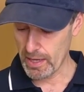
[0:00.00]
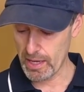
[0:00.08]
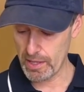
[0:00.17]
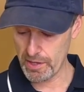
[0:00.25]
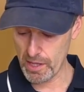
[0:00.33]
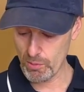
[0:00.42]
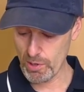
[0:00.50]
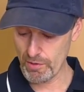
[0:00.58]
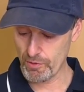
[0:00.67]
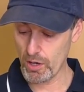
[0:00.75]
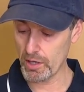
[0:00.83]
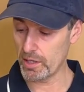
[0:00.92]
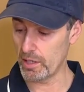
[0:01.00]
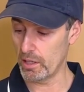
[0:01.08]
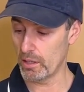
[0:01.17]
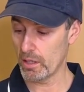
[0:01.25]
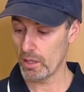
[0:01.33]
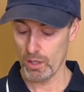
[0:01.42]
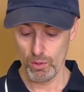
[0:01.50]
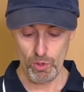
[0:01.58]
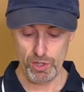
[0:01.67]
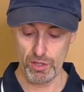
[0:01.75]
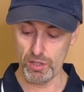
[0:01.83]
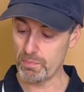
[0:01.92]
The other one I've got here,
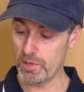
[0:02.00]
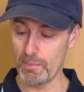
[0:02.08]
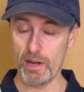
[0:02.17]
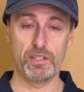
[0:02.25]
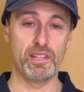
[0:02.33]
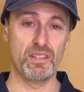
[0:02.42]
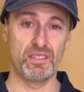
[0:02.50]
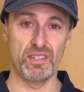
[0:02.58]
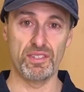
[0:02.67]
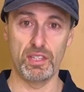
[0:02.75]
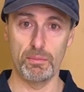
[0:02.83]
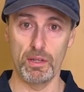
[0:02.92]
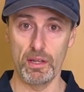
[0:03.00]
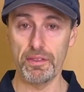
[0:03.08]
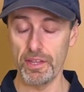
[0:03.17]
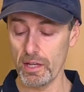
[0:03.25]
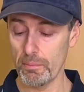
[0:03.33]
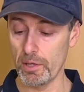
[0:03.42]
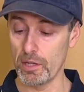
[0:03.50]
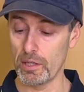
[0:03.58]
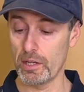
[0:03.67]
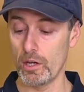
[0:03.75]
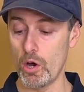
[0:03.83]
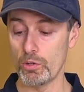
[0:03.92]
which is pretty much does a similar thing, but it
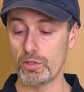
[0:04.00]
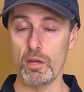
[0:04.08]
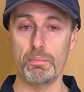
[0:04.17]
can also